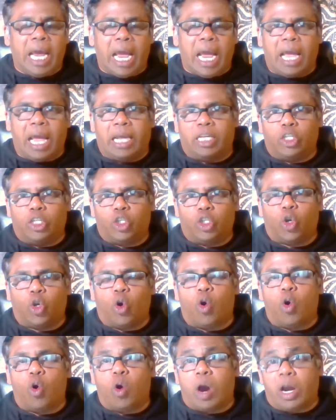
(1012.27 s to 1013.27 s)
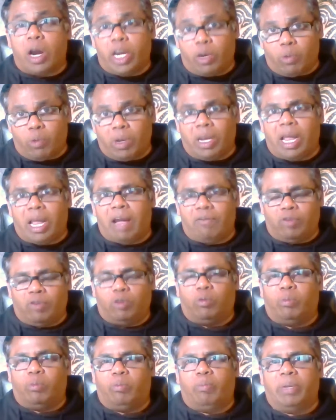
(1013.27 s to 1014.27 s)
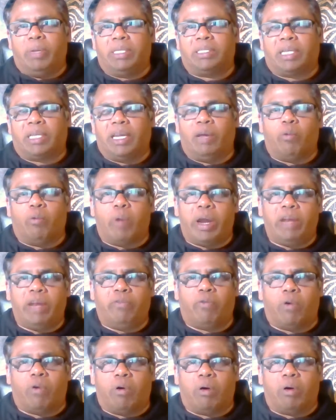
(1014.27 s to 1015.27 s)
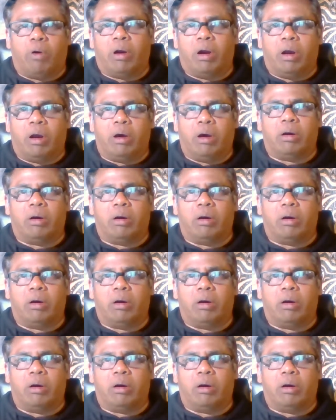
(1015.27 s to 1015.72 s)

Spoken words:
And so you will have to basically wait for